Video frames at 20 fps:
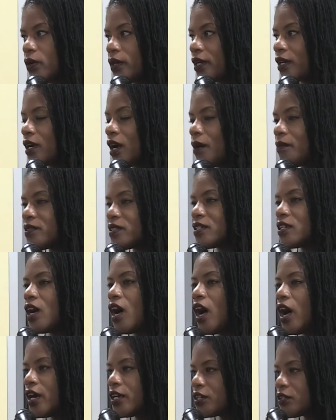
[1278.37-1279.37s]
and it comes in
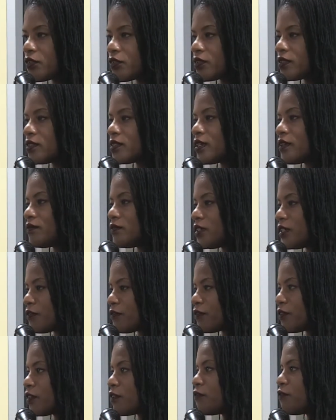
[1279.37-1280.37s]
hundreds of
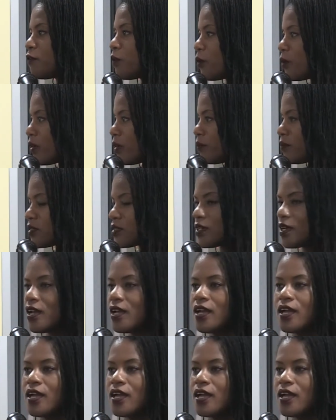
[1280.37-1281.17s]
different forms.